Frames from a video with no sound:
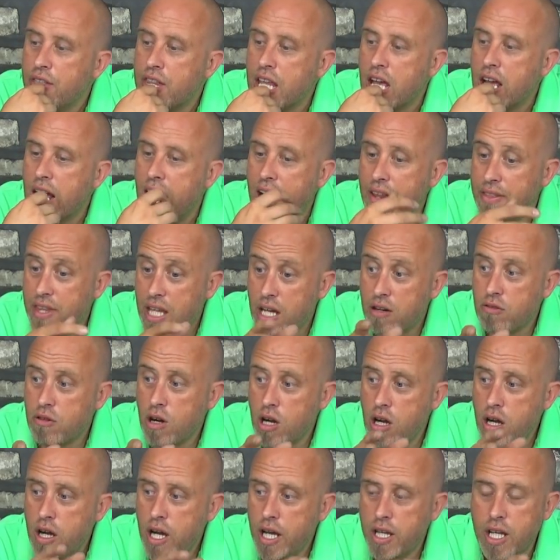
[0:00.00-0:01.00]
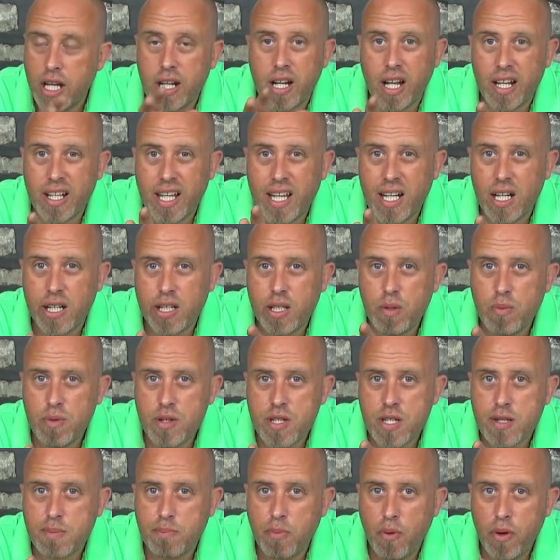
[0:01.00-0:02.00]
And there are, again, I don't
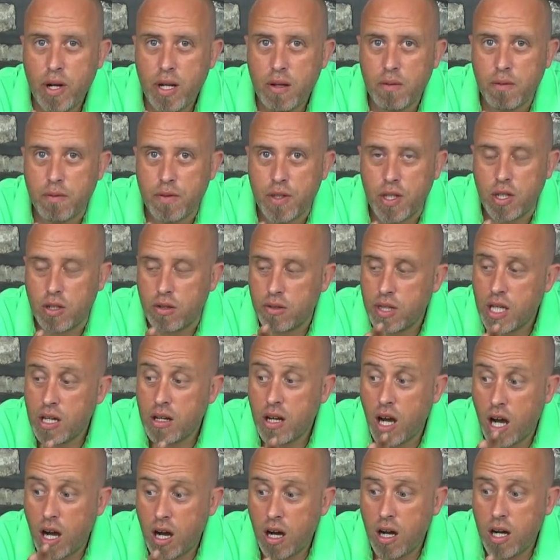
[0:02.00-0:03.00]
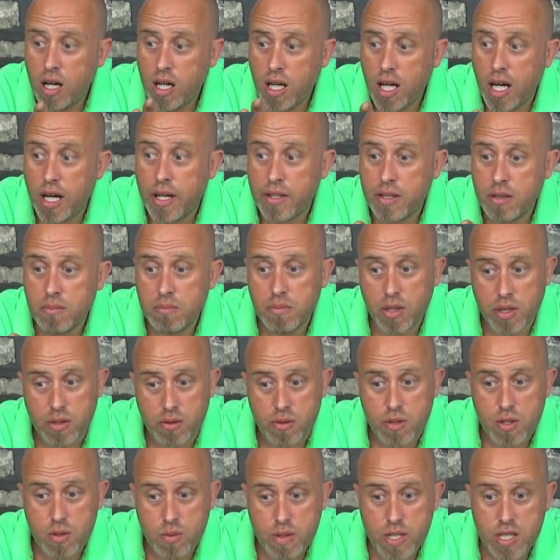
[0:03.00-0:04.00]
want to spoil it for you, there are other
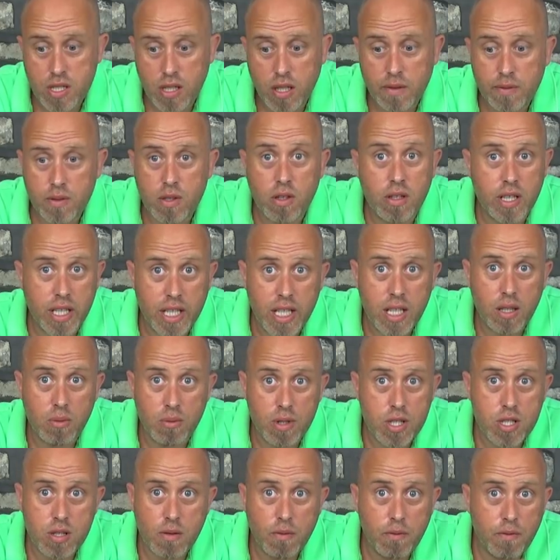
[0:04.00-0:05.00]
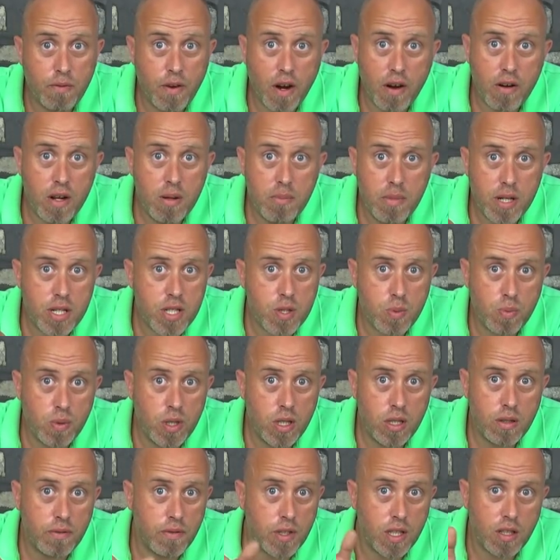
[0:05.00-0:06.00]
models which I've got here which are very much
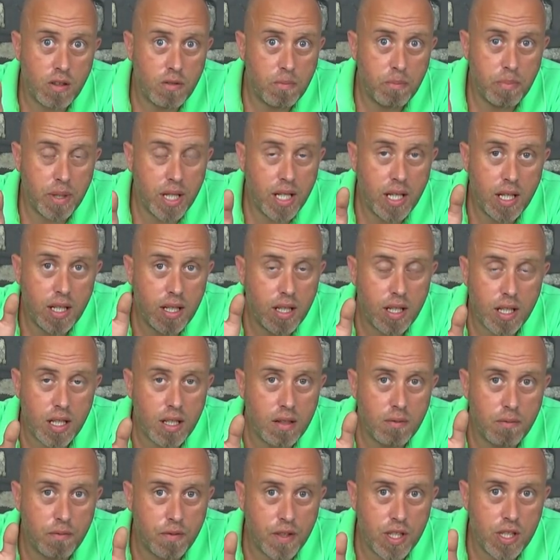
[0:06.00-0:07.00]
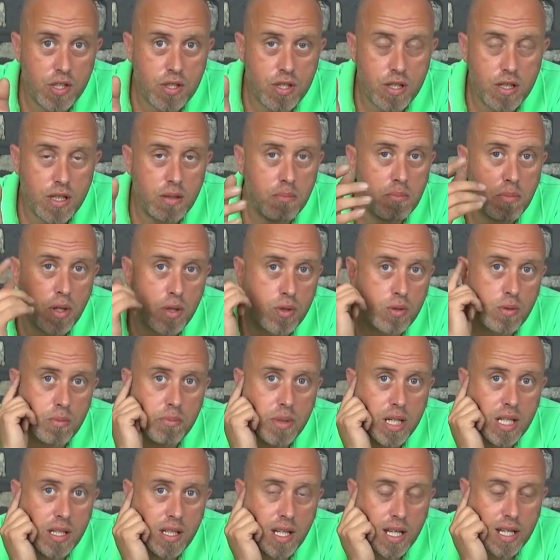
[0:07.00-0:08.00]
worthy of being featured in Model
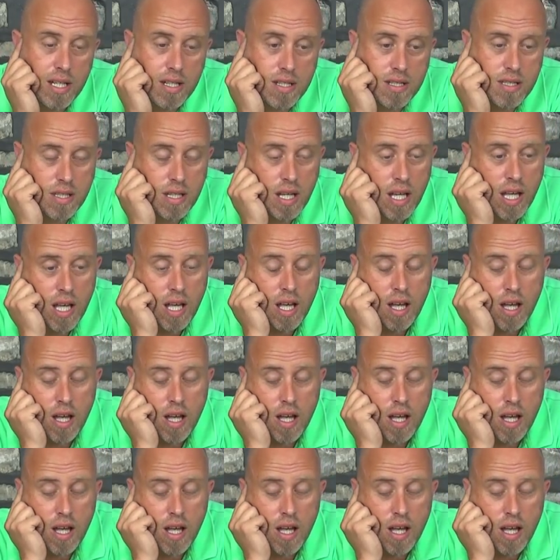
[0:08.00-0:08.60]
Mondays.